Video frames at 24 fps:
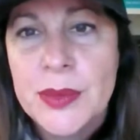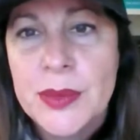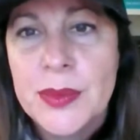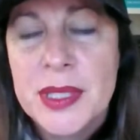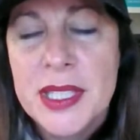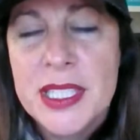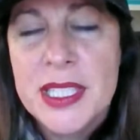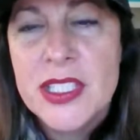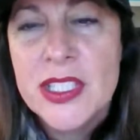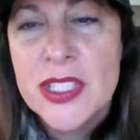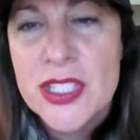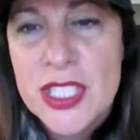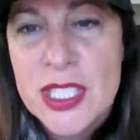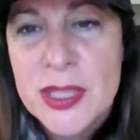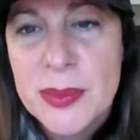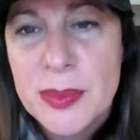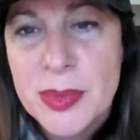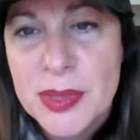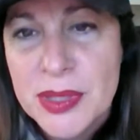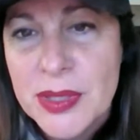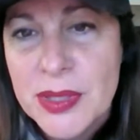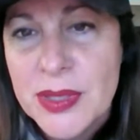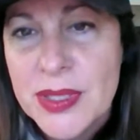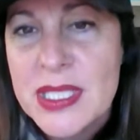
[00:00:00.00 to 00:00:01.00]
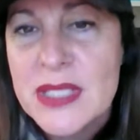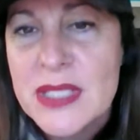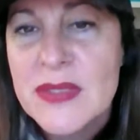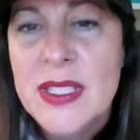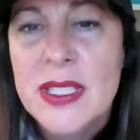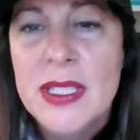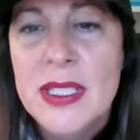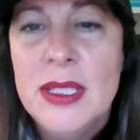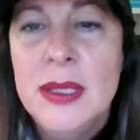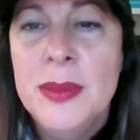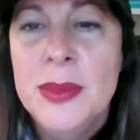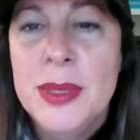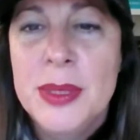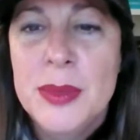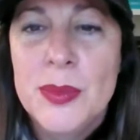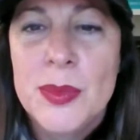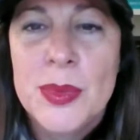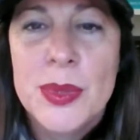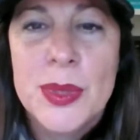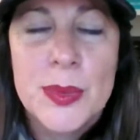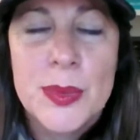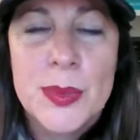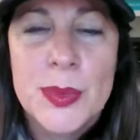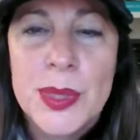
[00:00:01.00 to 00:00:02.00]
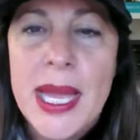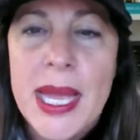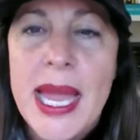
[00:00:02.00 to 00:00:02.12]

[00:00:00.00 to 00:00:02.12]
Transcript: relationship with Lucasfilm, and we're